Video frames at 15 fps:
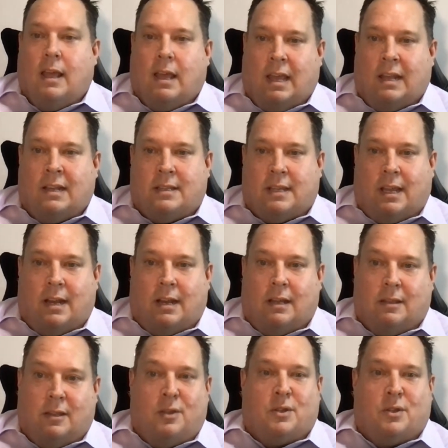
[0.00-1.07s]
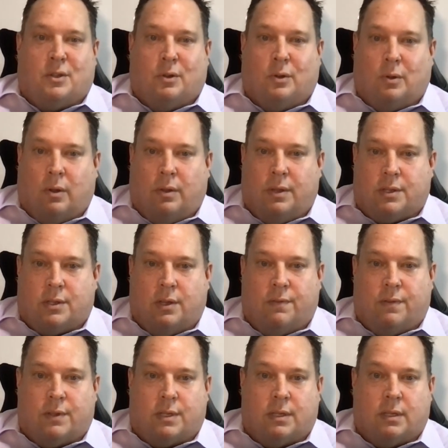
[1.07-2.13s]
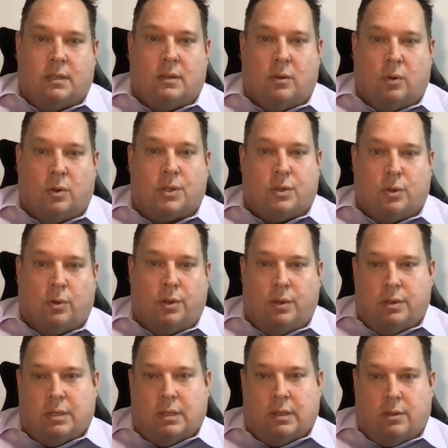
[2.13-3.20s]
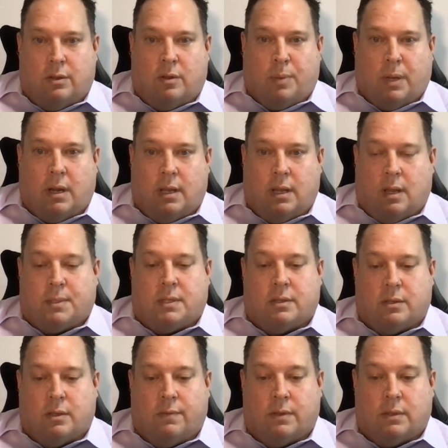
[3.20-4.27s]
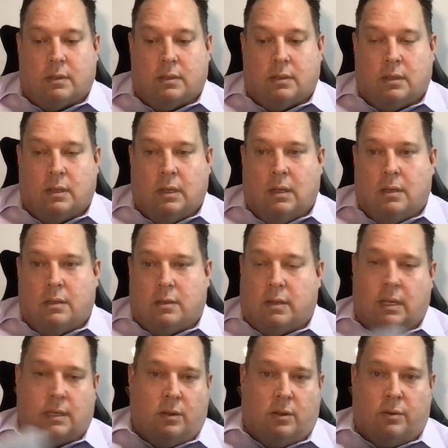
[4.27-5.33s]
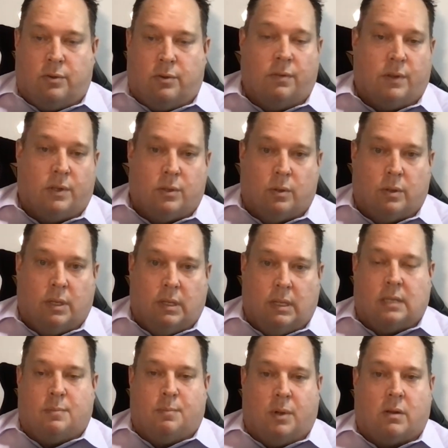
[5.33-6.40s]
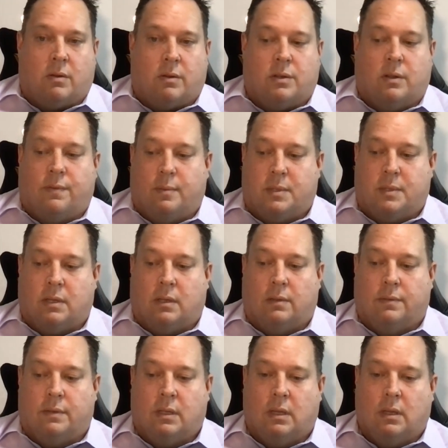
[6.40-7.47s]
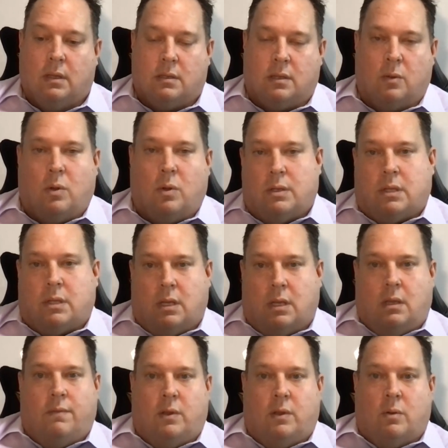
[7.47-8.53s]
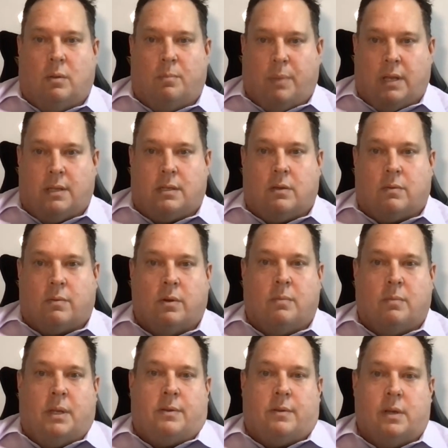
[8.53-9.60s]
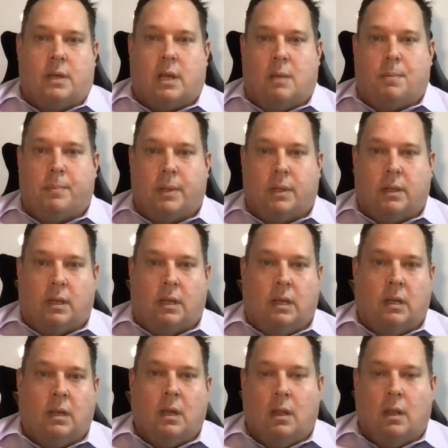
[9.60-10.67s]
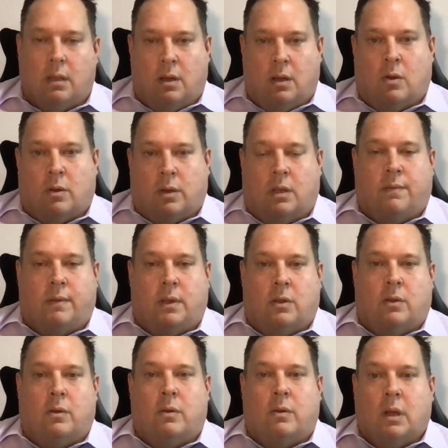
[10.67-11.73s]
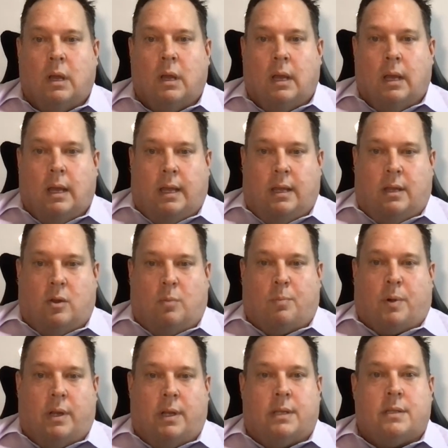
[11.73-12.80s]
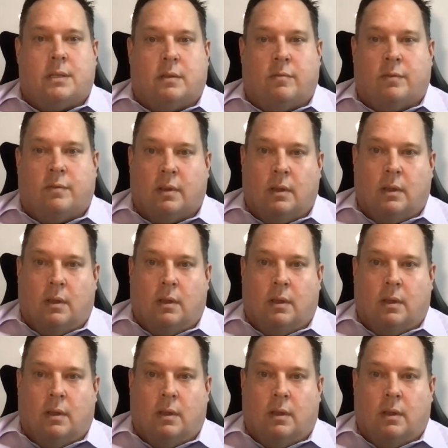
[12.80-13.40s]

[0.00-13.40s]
and data that you store on the services or store using third-party apps and services. So that's not Druva talking, that's Microsoft themselves. So whilst they give you a basic rudimentary capability, they're not giving you a comprehensive